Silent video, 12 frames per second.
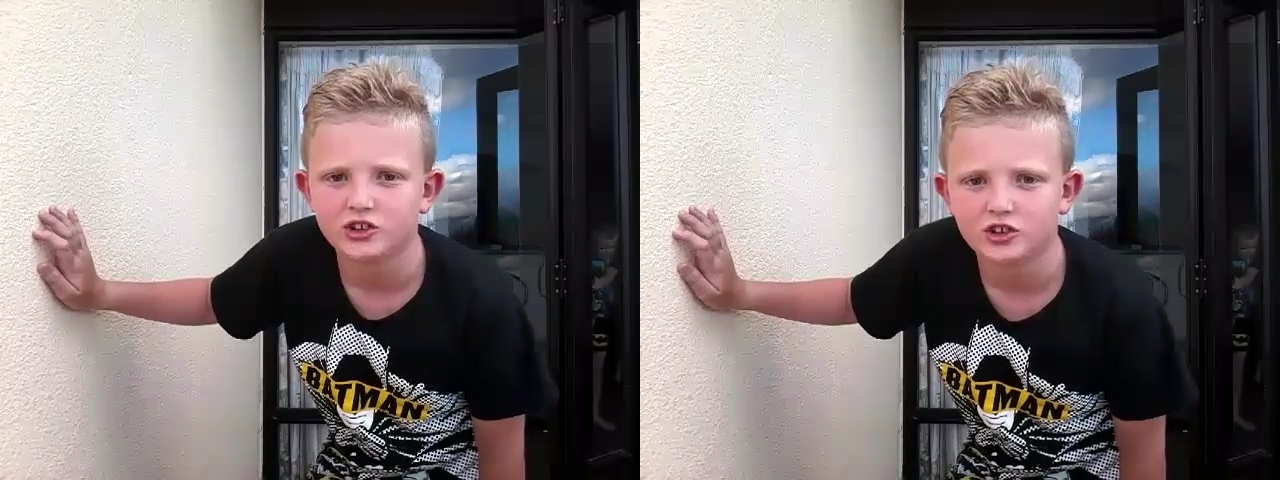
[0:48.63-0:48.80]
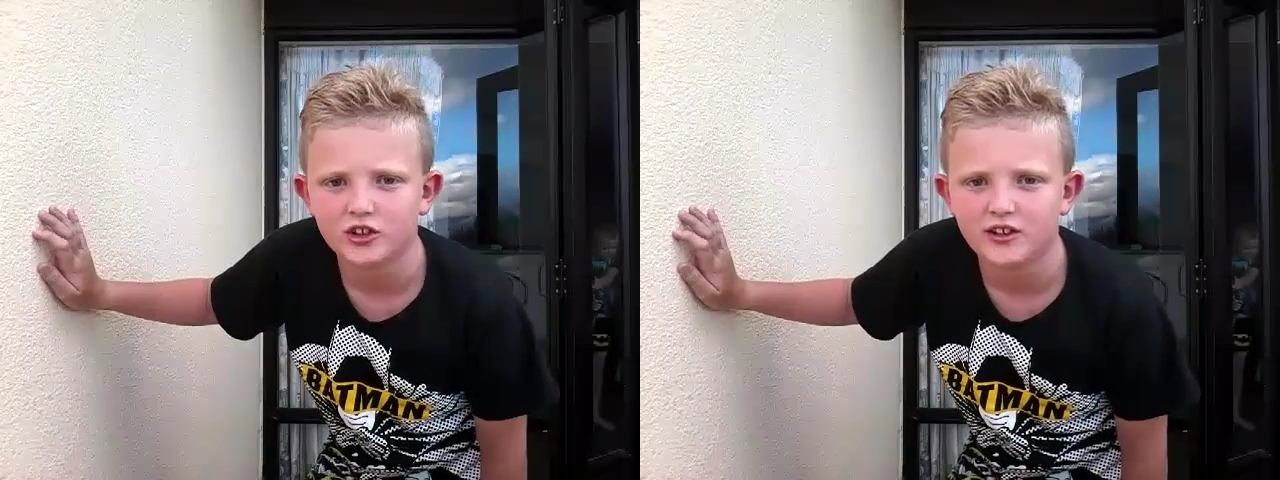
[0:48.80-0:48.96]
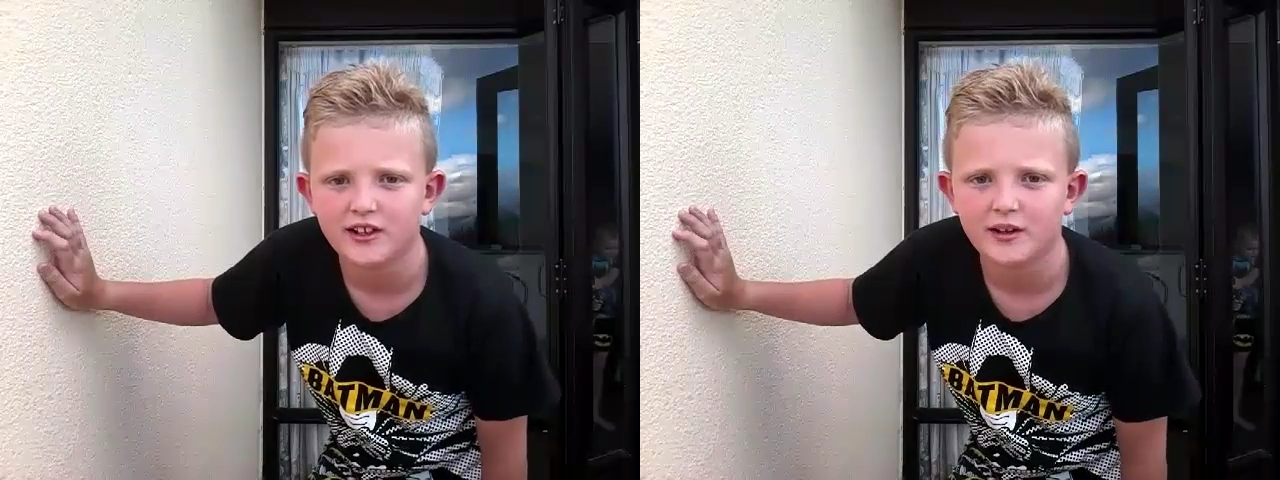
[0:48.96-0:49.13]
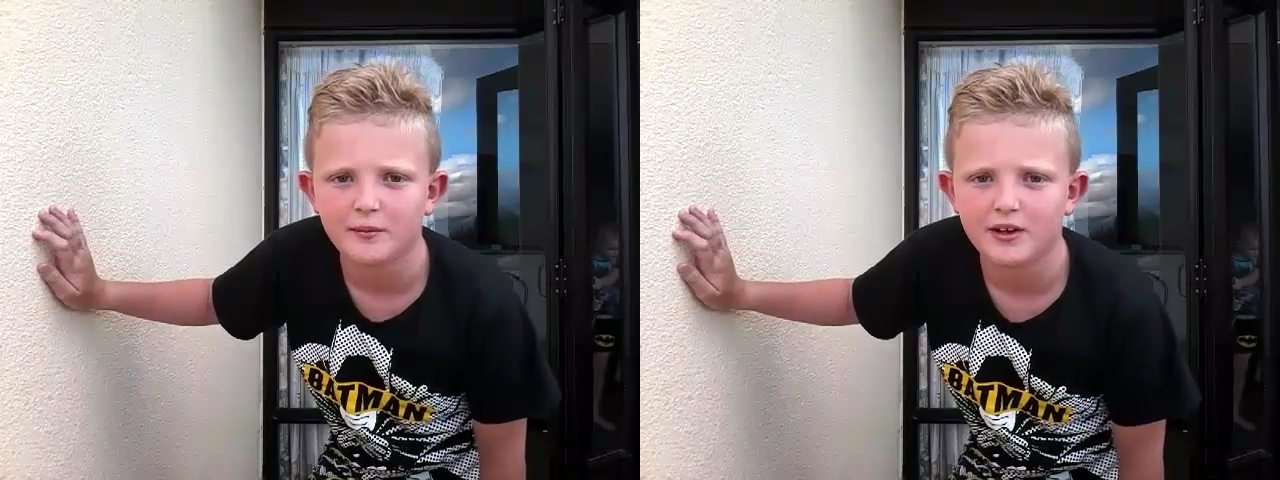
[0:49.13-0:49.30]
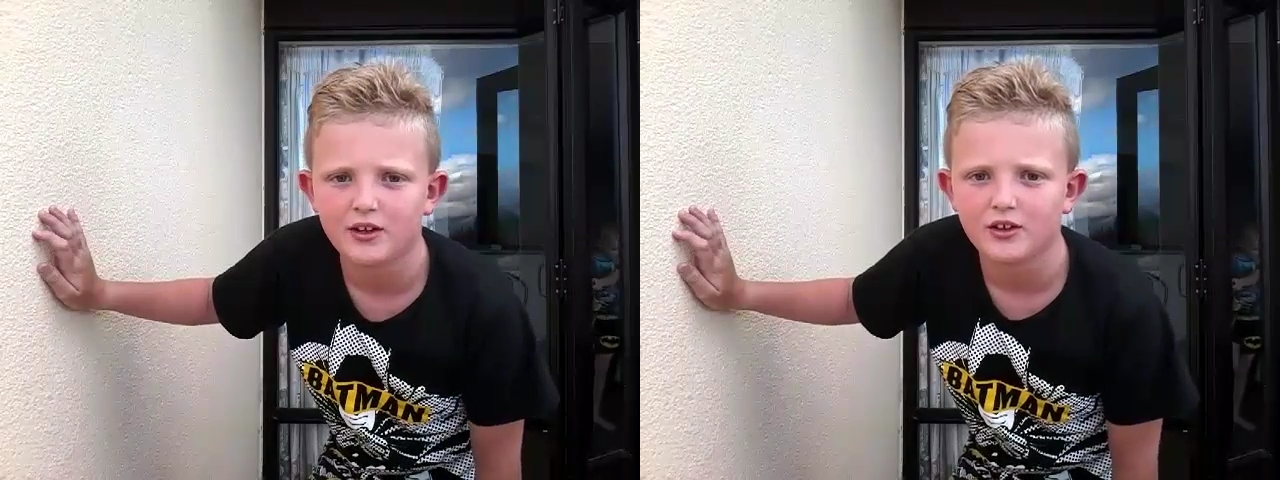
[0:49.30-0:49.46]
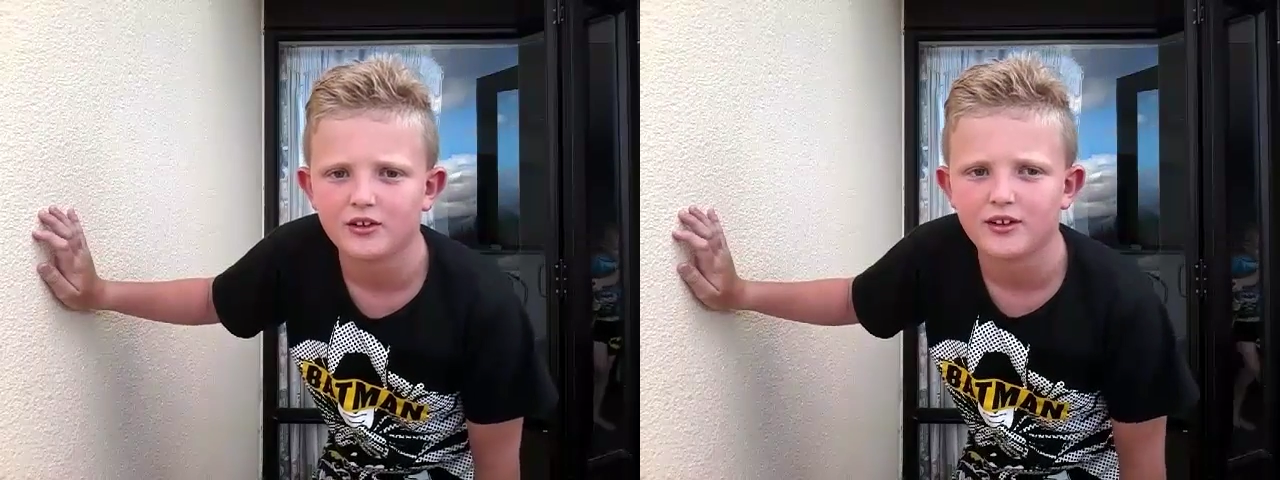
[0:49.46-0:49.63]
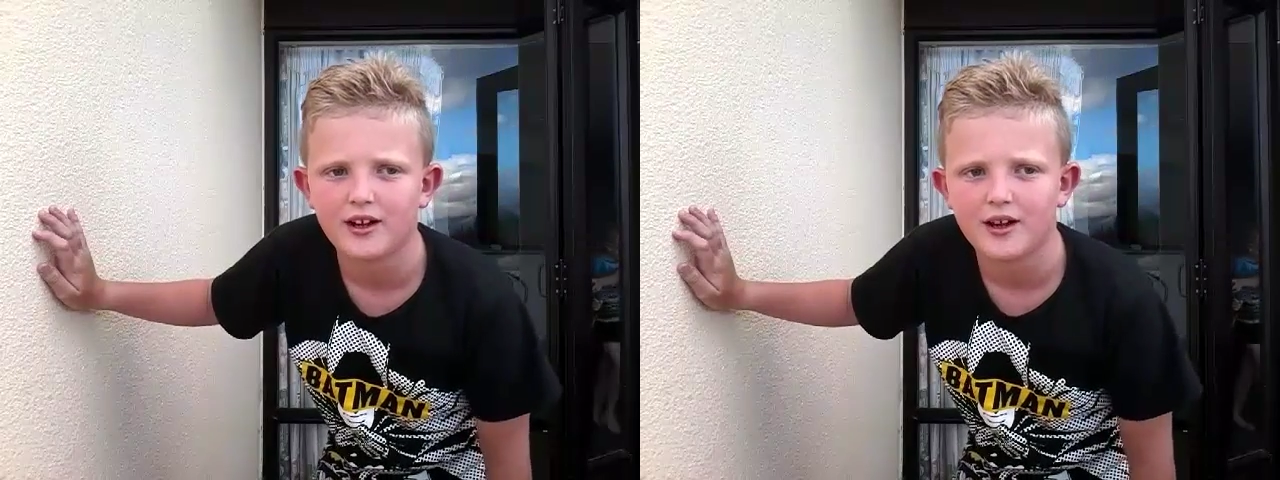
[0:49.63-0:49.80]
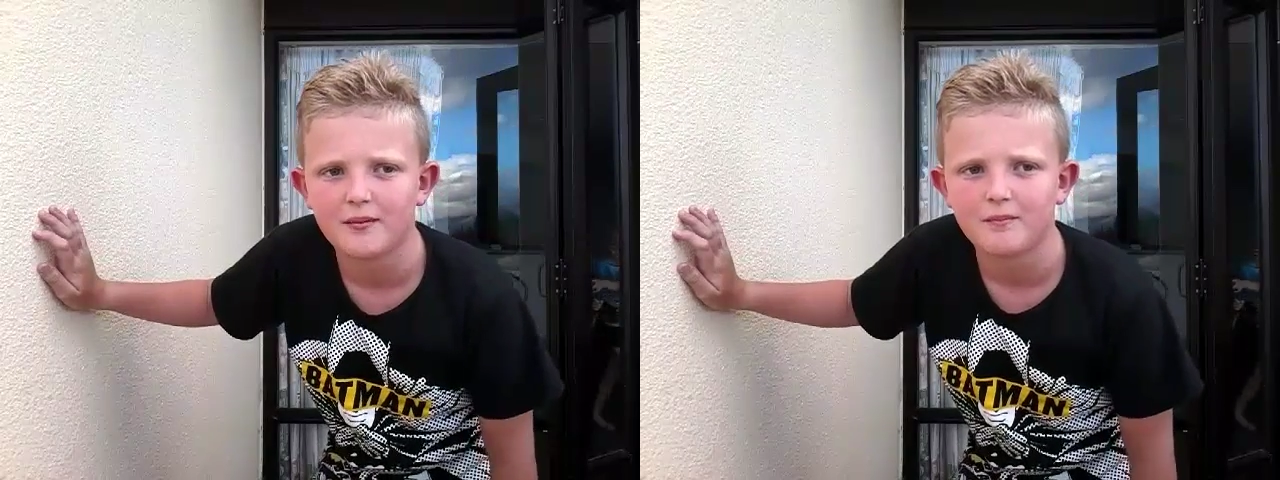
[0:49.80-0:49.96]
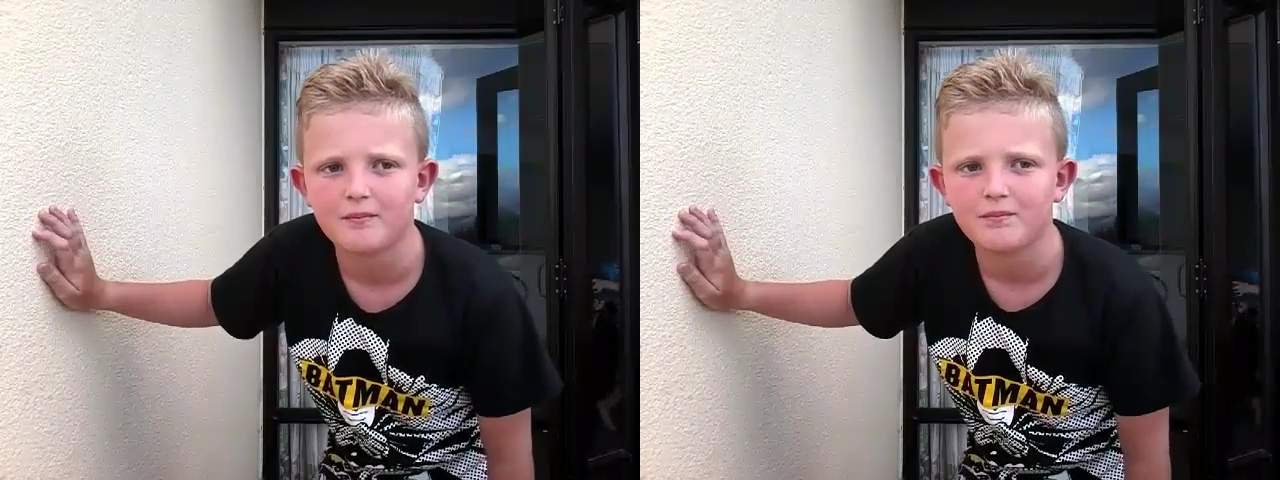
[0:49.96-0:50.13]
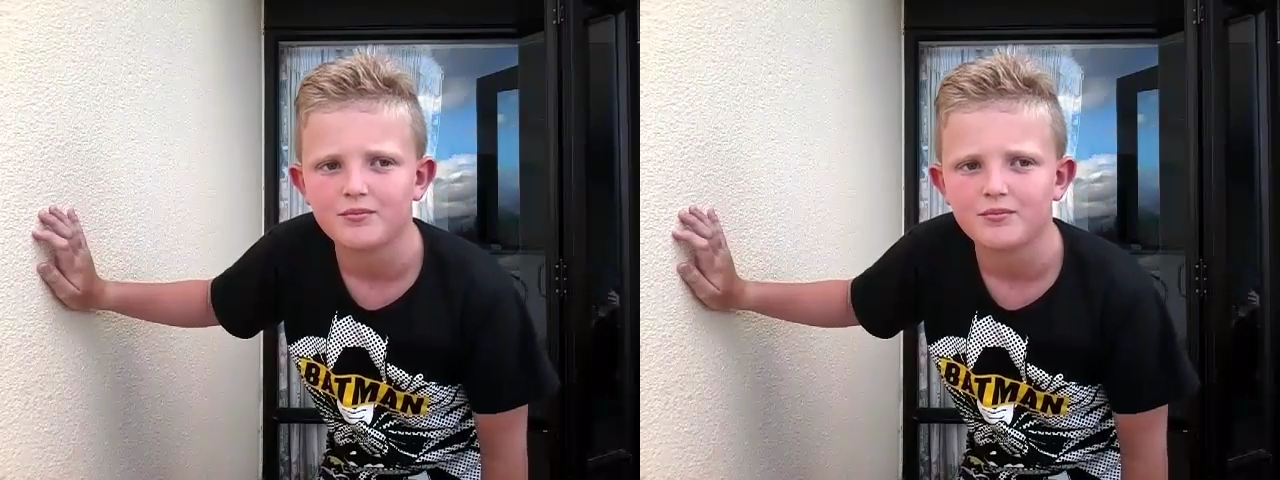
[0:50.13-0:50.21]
interesting, because, right